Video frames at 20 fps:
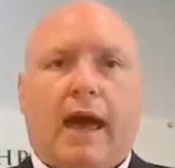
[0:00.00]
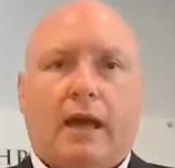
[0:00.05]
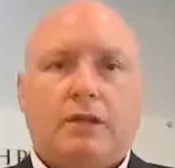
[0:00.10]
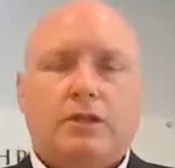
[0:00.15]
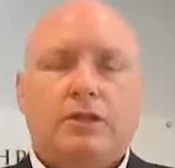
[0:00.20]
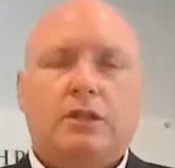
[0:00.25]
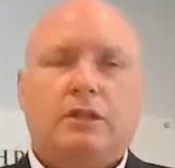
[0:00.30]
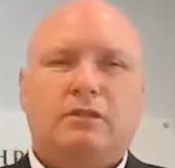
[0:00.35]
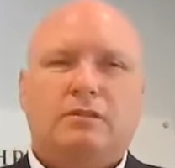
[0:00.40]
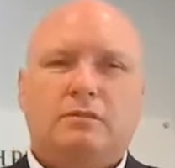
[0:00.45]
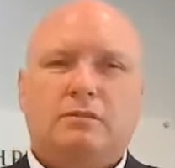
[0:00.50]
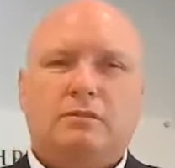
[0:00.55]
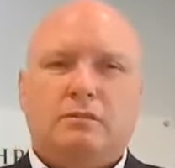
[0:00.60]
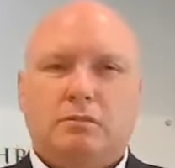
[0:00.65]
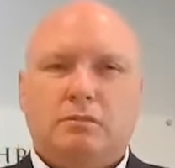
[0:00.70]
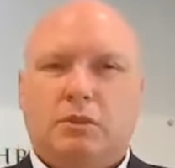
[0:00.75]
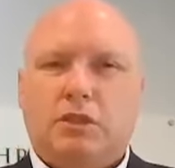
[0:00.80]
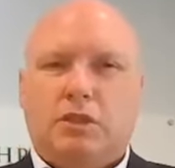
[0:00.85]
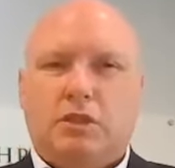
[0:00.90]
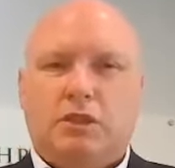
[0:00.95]
action,
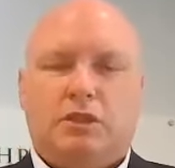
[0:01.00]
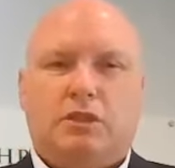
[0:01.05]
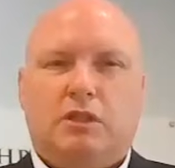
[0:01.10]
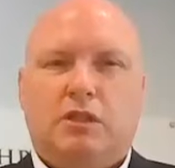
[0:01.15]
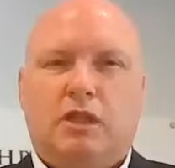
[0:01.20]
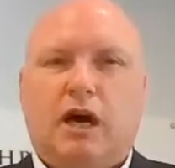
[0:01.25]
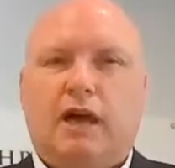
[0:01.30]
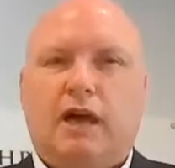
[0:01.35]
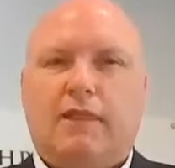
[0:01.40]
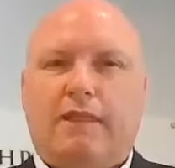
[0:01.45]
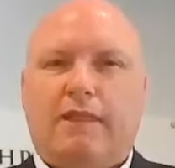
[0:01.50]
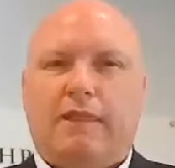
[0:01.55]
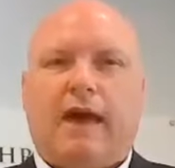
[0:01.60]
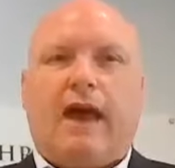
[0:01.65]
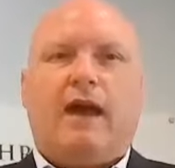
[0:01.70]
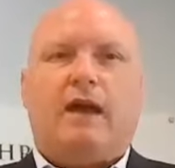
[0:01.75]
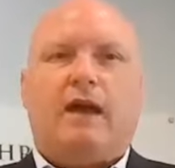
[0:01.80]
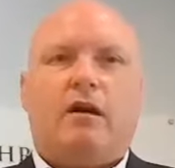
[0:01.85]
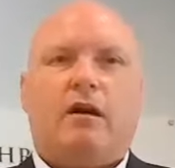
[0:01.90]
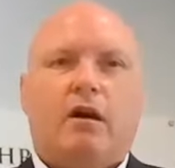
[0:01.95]
which is not
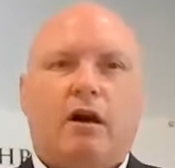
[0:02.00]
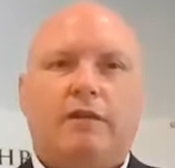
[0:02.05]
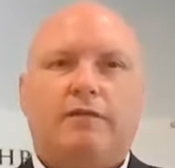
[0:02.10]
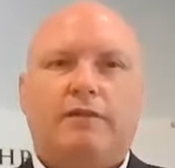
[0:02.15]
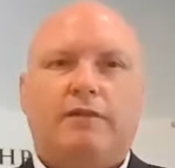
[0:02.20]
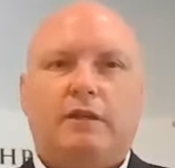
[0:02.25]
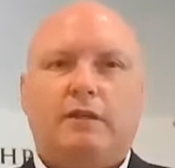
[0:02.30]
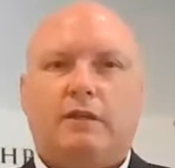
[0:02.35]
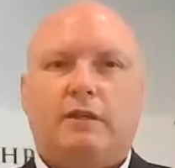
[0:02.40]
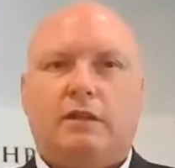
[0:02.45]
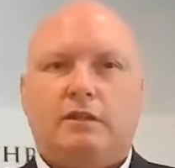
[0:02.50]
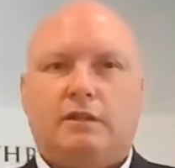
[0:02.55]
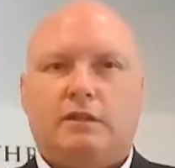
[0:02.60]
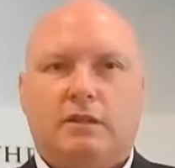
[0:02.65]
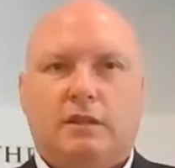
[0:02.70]
that often.